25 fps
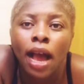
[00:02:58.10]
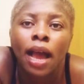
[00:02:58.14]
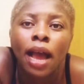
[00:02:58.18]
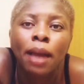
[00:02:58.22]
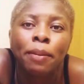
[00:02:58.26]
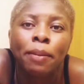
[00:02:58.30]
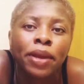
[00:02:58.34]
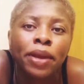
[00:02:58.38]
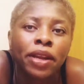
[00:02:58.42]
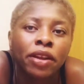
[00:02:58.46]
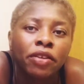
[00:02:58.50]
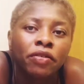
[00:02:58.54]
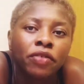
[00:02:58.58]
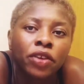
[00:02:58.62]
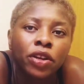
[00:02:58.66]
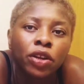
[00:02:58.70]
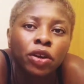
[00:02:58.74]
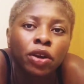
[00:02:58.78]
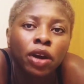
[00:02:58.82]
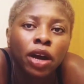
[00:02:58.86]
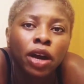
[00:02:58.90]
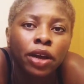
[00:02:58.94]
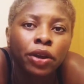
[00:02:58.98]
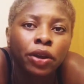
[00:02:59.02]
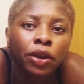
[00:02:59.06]
I made a
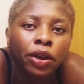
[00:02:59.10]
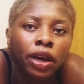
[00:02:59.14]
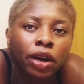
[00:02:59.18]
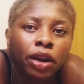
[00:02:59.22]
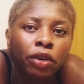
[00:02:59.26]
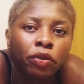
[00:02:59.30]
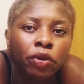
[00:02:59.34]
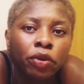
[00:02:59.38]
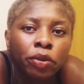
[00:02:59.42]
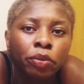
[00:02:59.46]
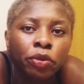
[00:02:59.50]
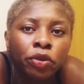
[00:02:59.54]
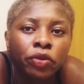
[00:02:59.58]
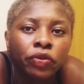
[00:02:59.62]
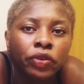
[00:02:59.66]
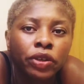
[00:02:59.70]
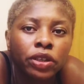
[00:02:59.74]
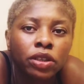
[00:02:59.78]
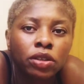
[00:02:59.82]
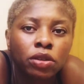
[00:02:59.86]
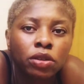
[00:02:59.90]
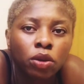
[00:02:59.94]
video how you can remove it.